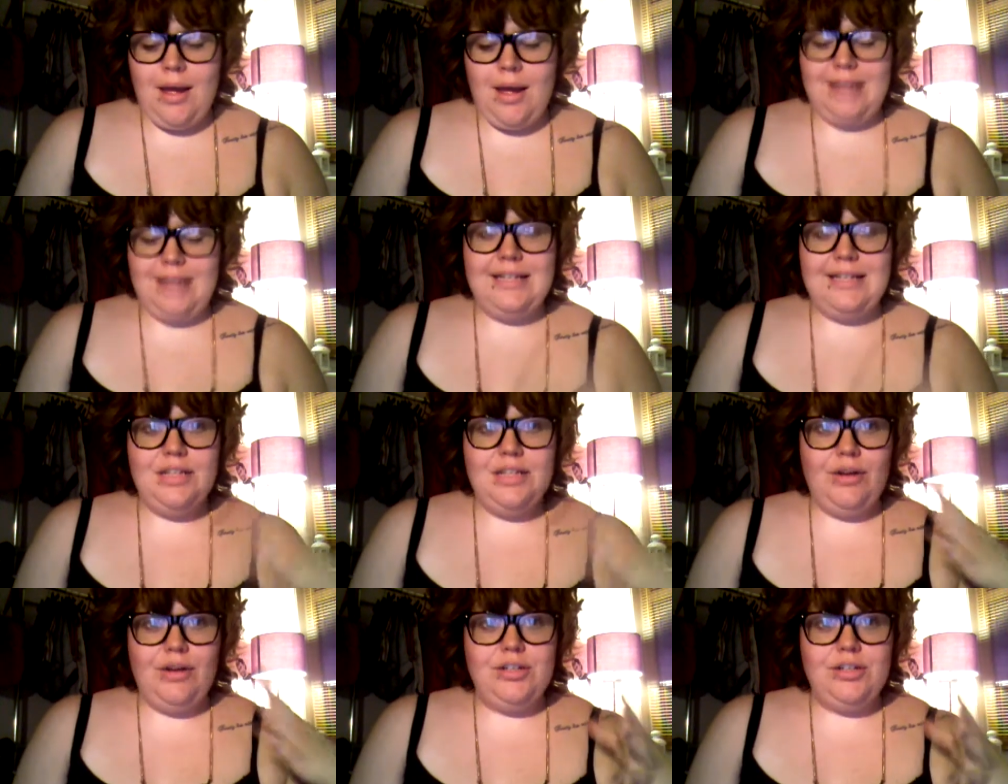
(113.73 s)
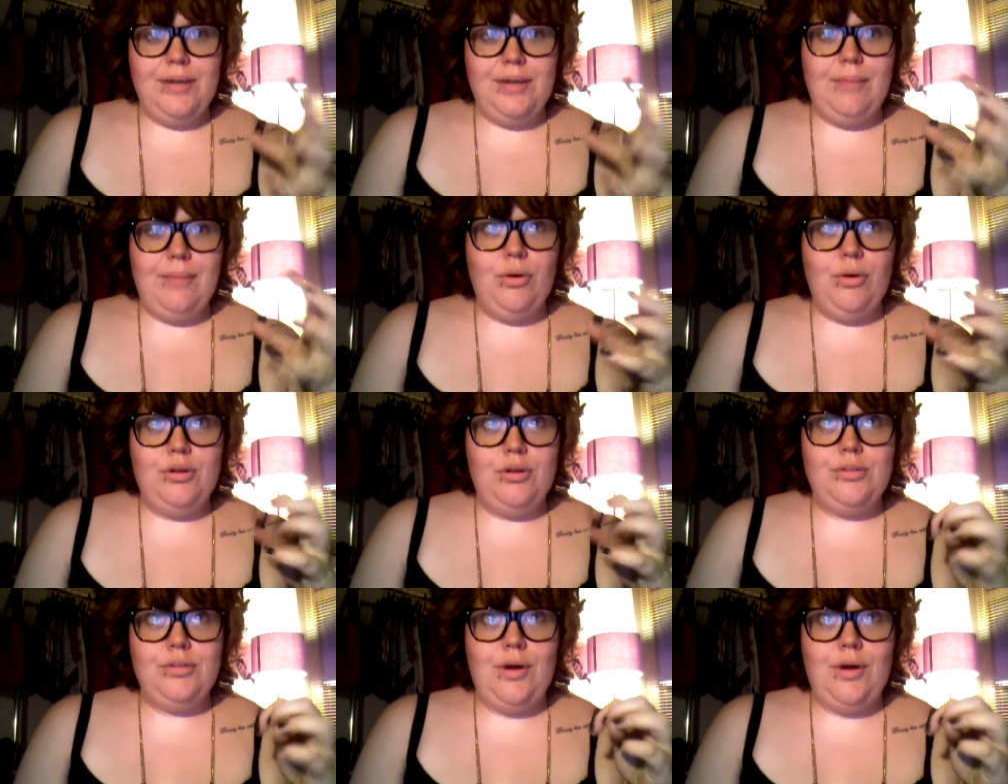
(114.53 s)
I tend to graduate more
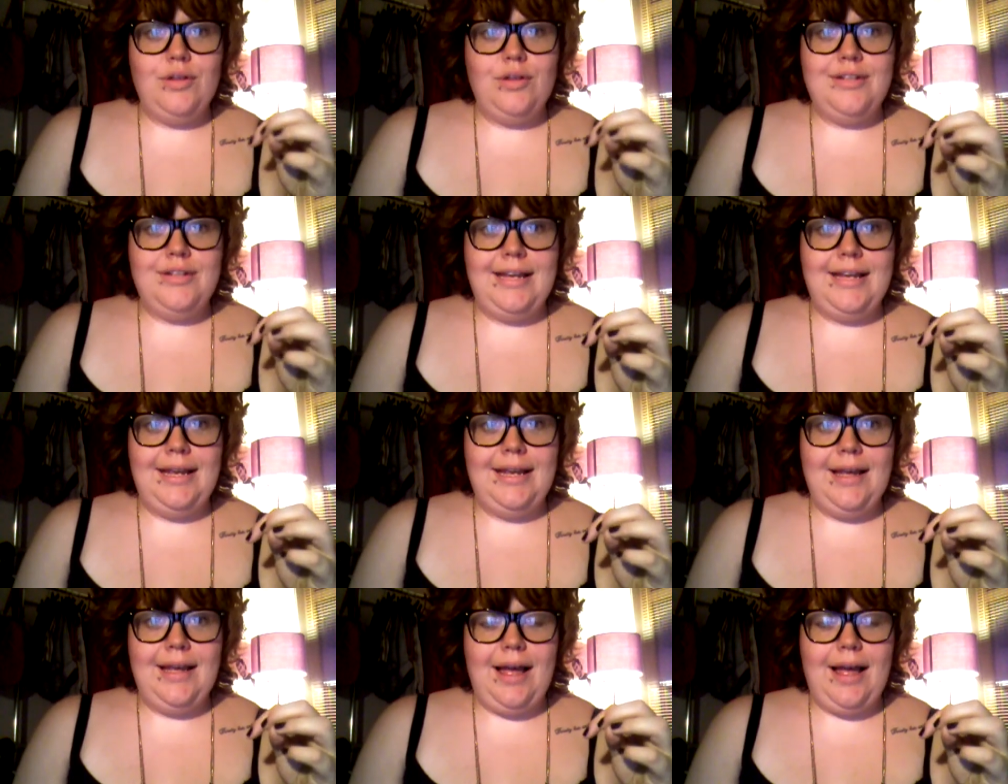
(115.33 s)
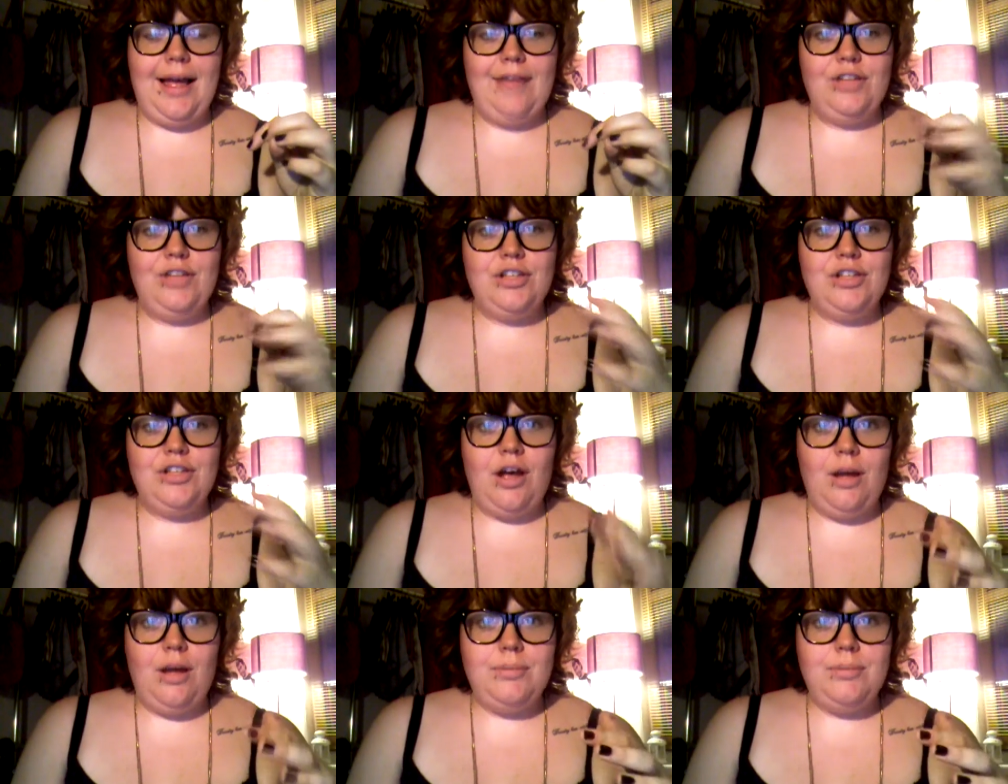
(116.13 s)
towards the either the
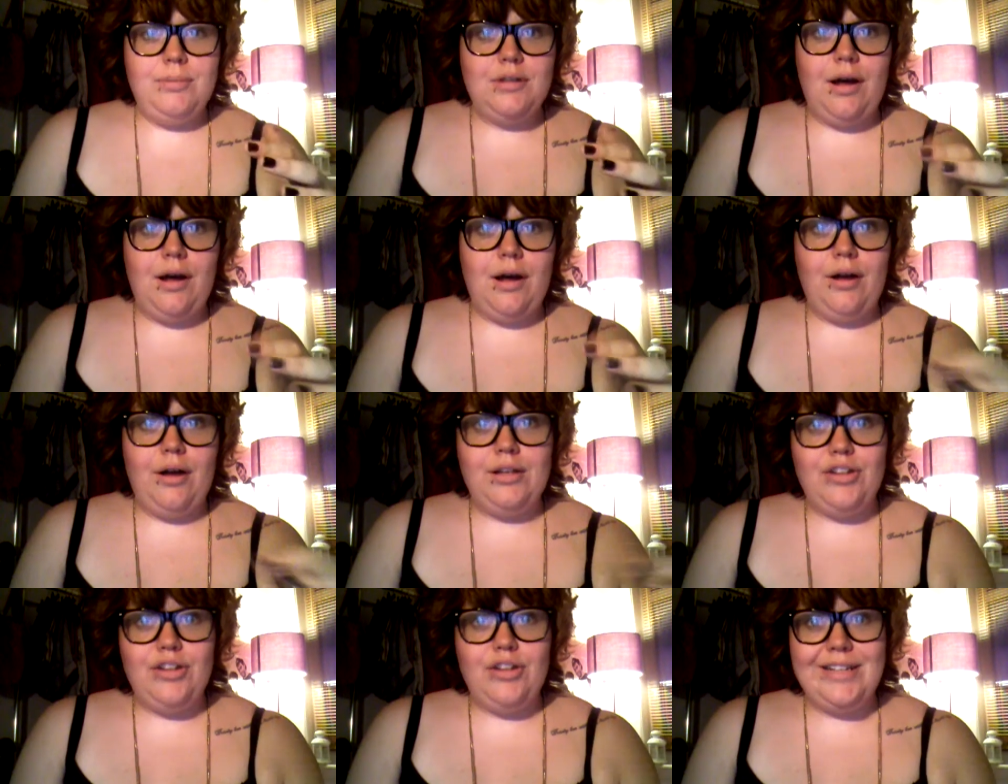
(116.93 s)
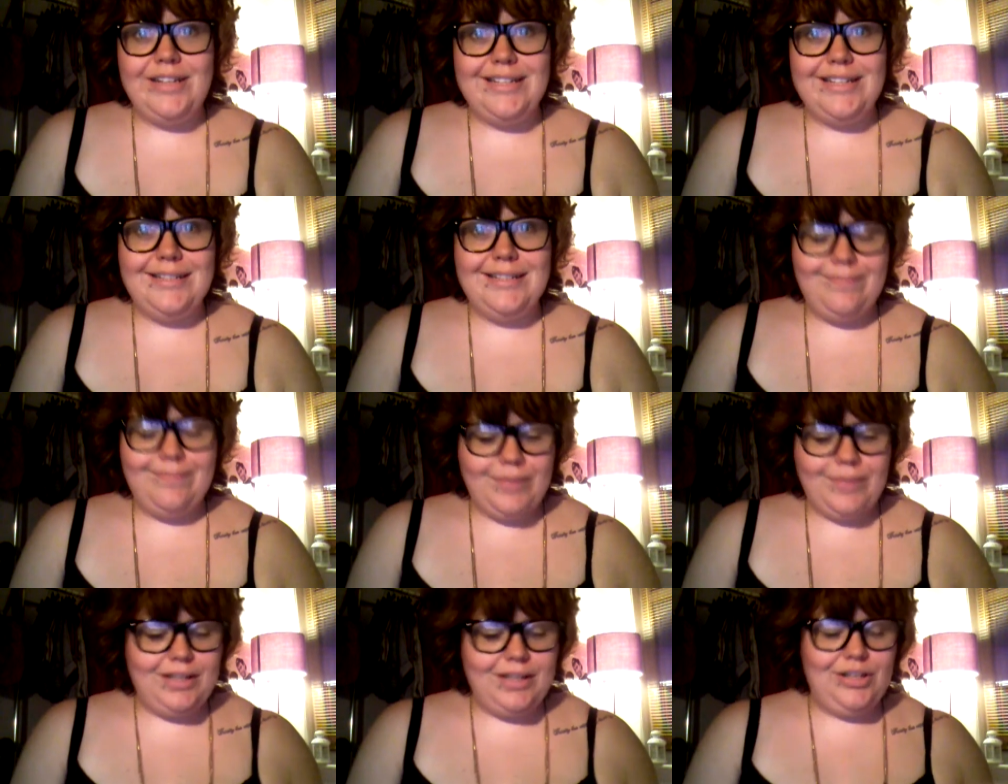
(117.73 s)
tops or the dresses.
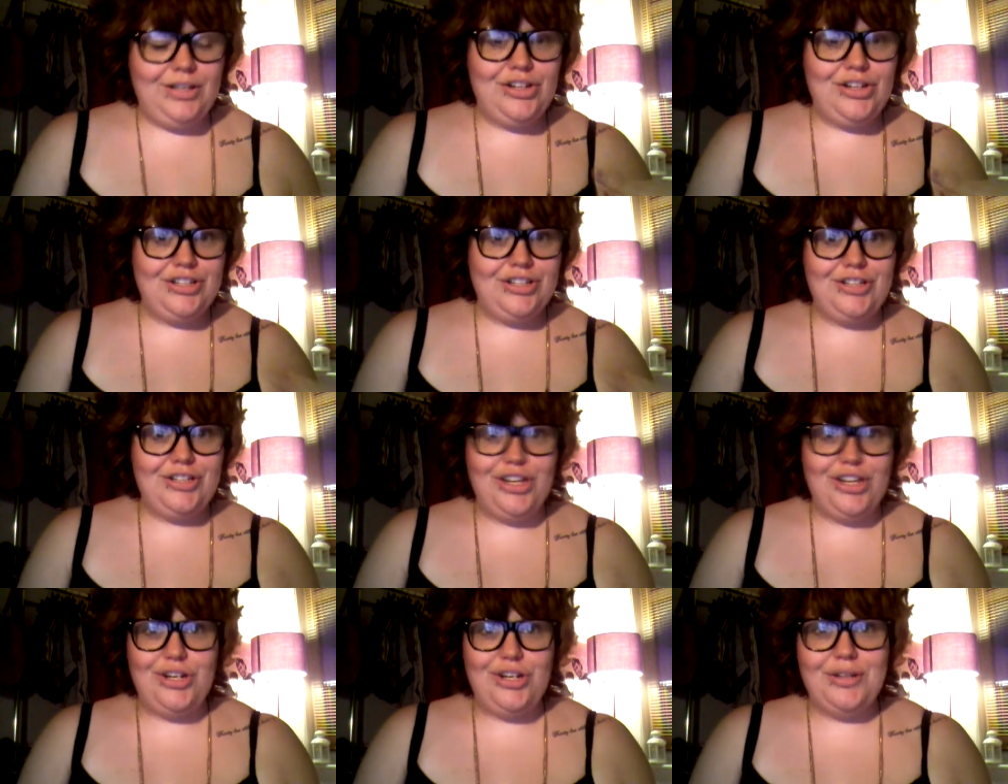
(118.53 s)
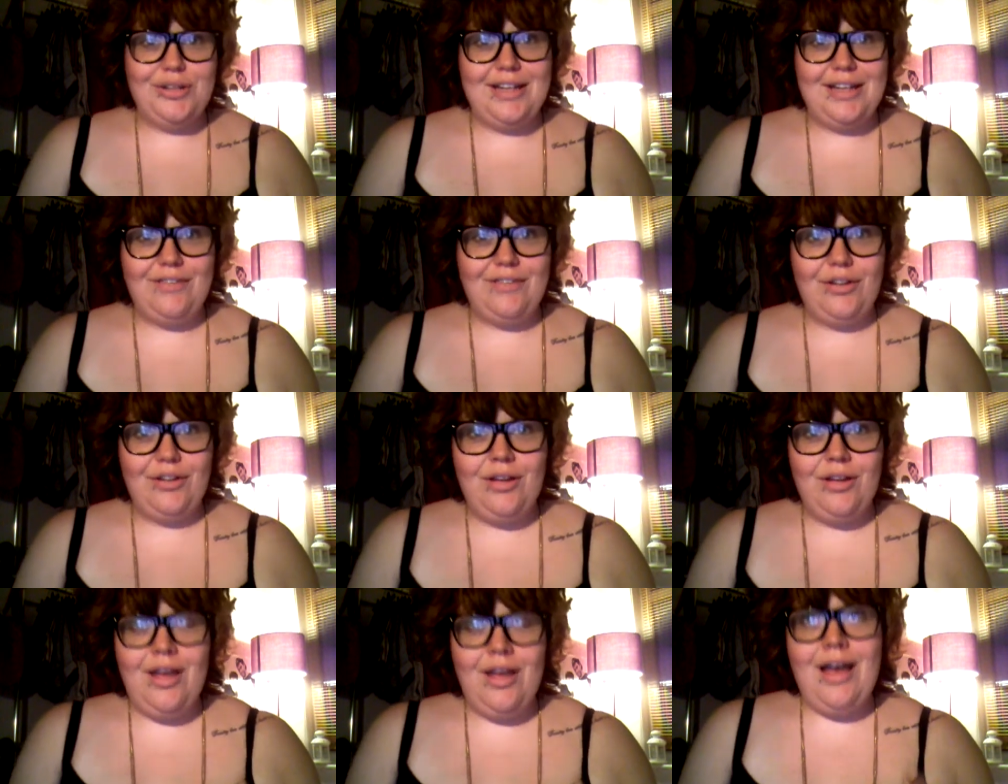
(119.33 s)
They're just the shoes. I'm
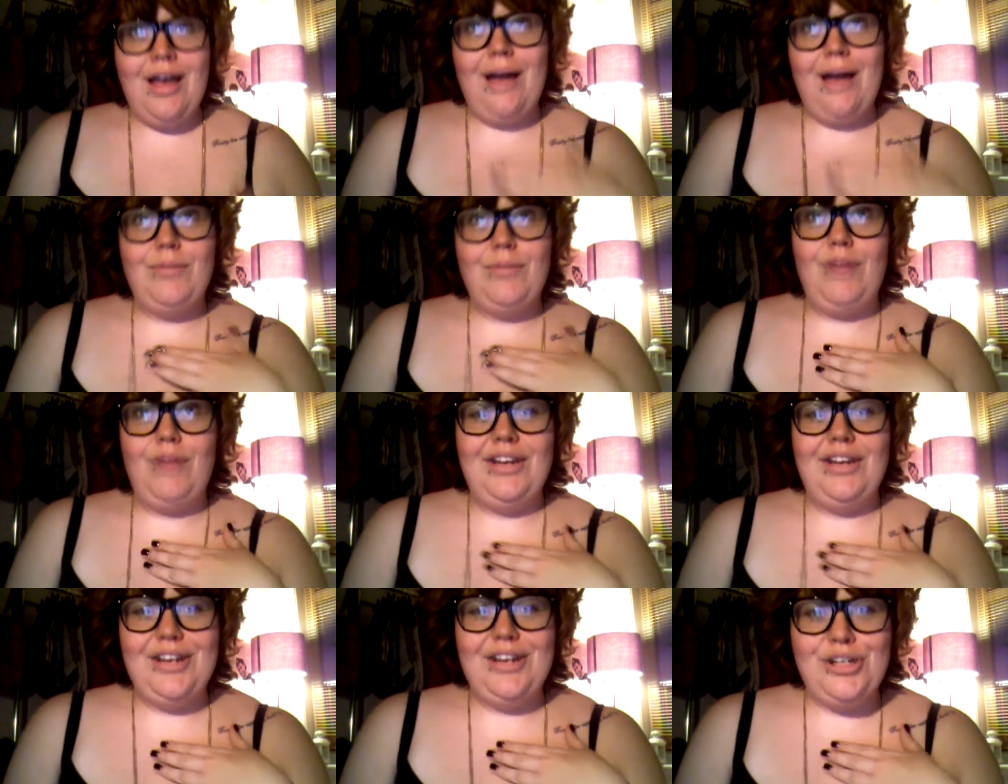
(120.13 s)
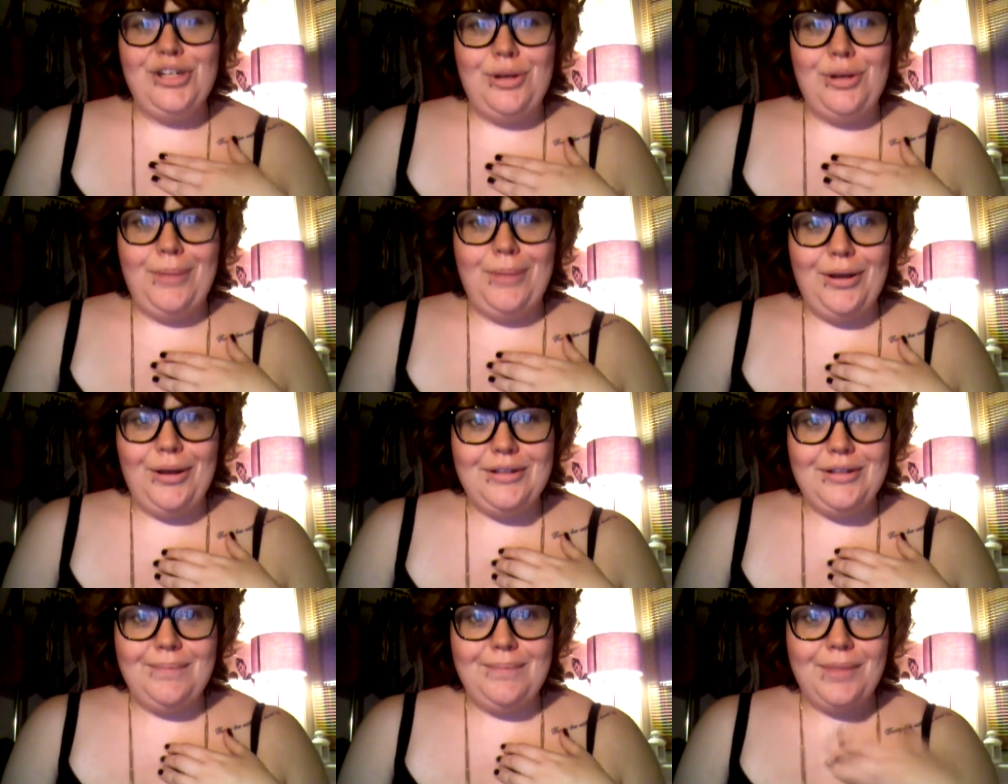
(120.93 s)
not really a shoe
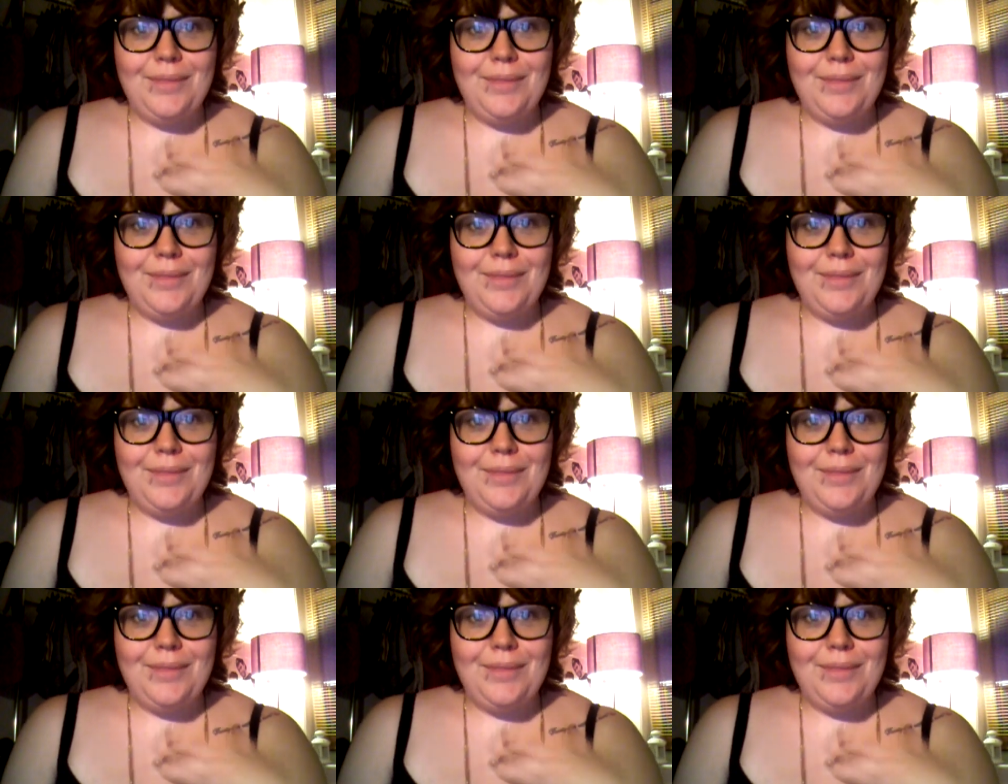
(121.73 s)
person.